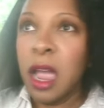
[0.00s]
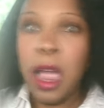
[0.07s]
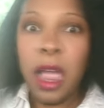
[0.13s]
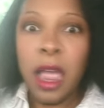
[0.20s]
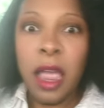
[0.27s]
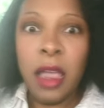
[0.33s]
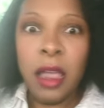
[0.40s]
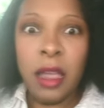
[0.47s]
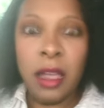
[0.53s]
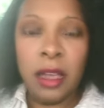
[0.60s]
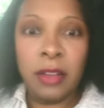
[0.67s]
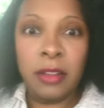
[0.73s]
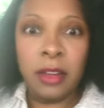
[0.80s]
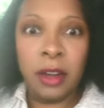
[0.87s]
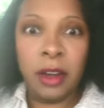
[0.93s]
I
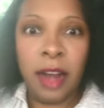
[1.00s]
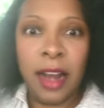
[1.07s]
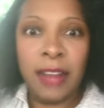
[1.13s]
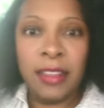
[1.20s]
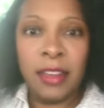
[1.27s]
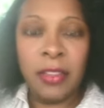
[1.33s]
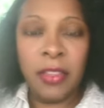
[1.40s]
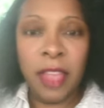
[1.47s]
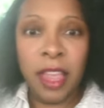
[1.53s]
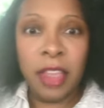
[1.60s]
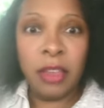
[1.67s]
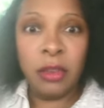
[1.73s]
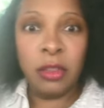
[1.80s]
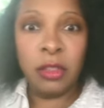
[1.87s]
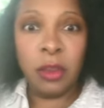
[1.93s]
hugged her. I said,
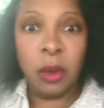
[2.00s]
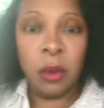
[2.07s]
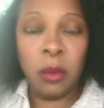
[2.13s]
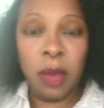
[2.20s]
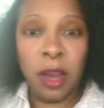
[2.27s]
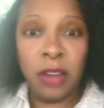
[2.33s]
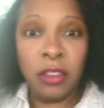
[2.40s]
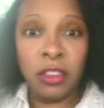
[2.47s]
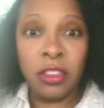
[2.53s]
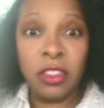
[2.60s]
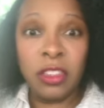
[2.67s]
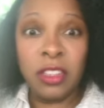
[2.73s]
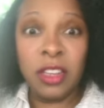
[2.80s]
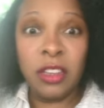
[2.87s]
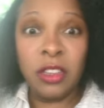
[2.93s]
"Thank you so much." And
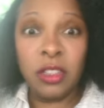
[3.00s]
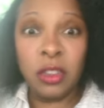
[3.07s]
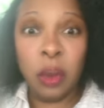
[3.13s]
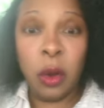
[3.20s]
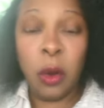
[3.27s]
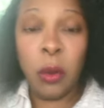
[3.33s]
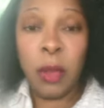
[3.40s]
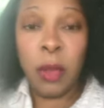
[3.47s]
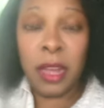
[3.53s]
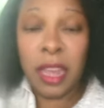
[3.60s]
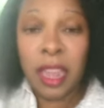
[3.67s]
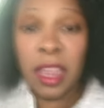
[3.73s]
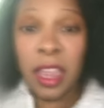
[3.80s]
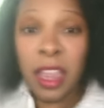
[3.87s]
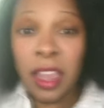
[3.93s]
she said, "So
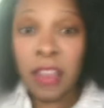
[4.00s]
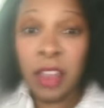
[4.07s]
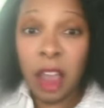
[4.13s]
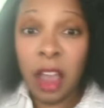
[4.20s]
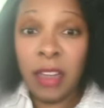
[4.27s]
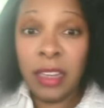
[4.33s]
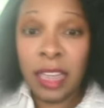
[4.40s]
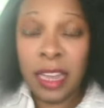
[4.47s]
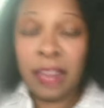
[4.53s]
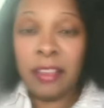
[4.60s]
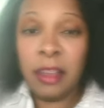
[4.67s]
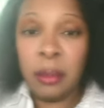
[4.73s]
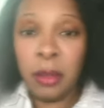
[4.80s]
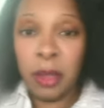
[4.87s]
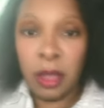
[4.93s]
many young
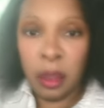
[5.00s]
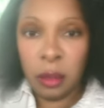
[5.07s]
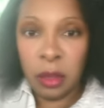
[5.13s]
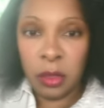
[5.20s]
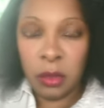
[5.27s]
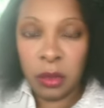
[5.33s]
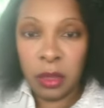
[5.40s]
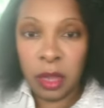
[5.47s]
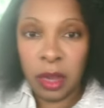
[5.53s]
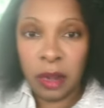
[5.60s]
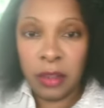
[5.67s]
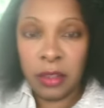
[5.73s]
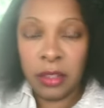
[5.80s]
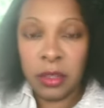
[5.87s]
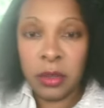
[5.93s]
ladies have been coming through
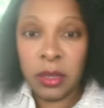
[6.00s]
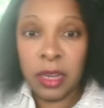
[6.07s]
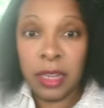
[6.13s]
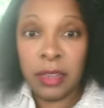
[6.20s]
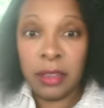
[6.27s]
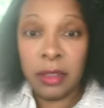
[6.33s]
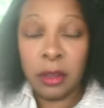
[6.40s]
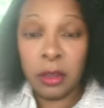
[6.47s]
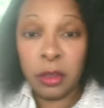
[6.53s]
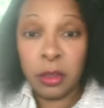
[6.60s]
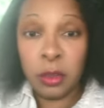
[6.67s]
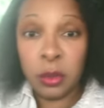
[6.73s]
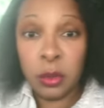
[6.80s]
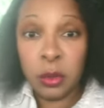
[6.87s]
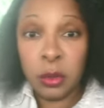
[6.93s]
there to get their
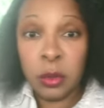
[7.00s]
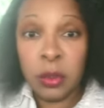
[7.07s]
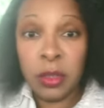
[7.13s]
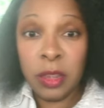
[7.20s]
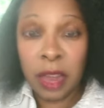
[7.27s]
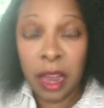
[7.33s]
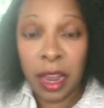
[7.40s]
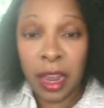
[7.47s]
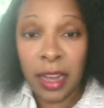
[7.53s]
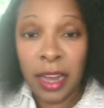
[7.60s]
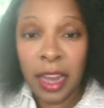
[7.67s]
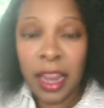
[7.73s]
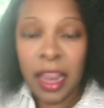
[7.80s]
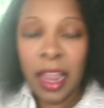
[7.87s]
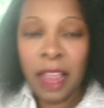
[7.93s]
tubes
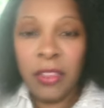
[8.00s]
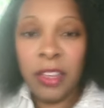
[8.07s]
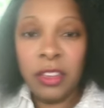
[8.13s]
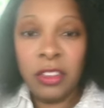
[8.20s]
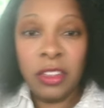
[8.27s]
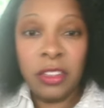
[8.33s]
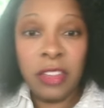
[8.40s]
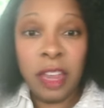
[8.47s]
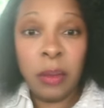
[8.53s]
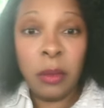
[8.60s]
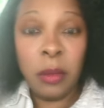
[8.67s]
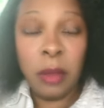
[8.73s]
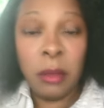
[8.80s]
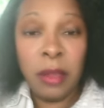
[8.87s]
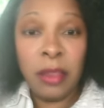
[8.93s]
tied." And then she
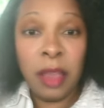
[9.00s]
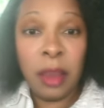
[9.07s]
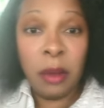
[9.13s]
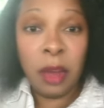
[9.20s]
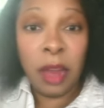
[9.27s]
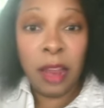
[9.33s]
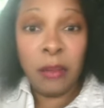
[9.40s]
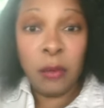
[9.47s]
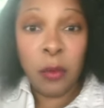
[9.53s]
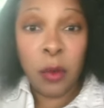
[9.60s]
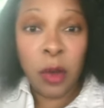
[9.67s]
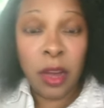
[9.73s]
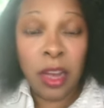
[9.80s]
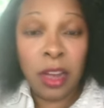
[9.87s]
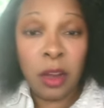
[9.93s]
said, "Women that were like
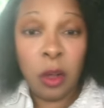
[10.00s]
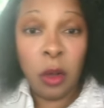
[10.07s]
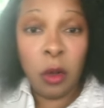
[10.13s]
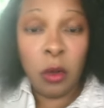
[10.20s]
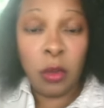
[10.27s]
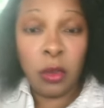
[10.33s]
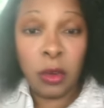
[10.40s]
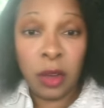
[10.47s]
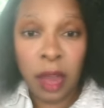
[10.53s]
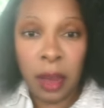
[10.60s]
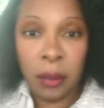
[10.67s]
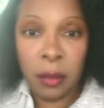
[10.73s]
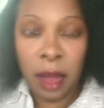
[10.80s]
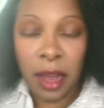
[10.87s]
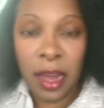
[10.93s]
40 and older,
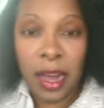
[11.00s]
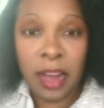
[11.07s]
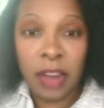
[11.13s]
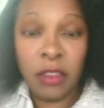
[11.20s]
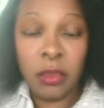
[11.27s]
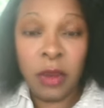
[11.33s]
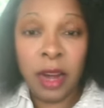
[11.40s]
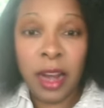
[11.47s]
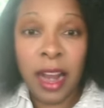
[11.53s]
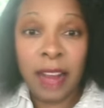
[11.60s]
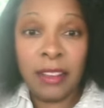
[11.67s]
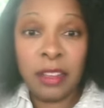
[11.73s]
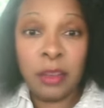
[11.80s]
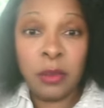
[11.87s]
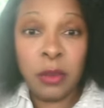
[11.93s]
like my age, were
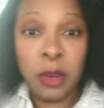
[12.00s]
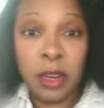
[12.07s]
asking